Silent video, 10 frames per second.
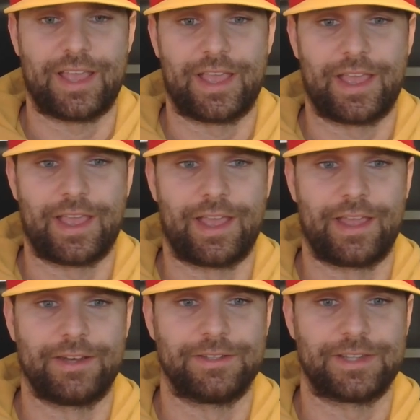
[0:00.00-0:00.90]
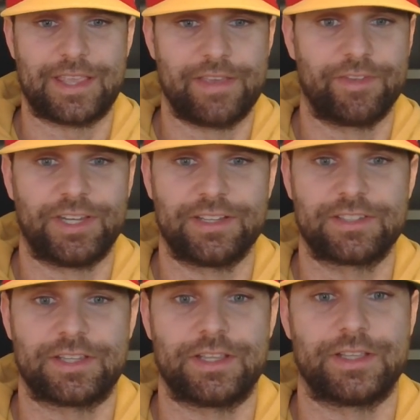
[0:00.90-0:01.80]
and
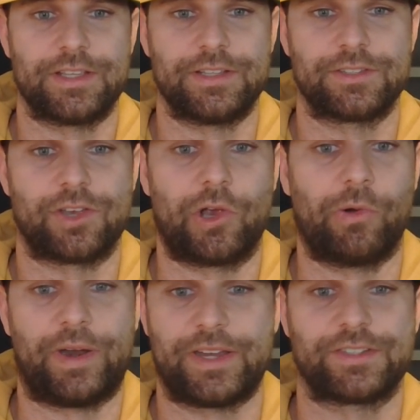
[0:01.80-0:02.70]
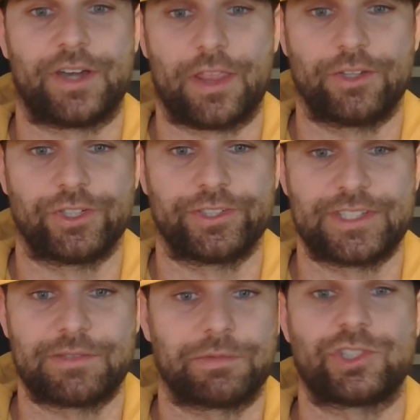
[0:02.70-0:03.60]
evenness is horrendous on other
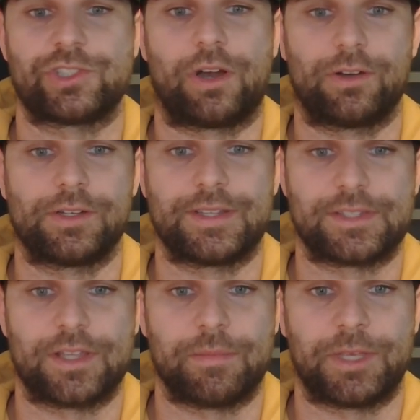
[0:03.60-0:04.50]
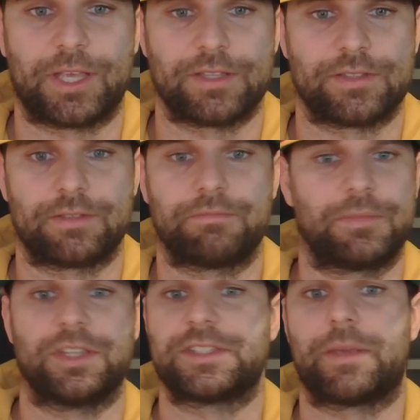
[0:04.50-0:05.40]
jerseys, but it's just harder to see because
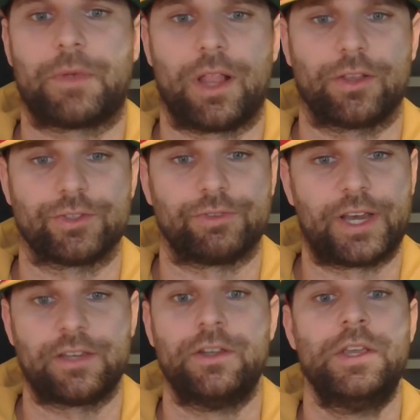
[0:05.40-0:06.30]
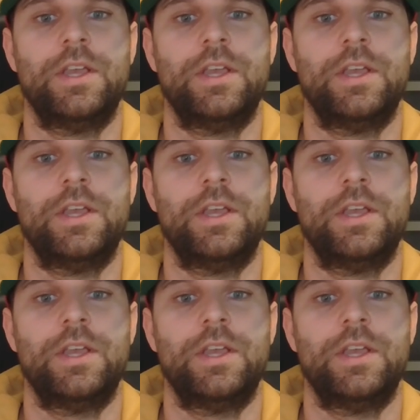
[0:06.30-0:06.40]
they're the same colors, right?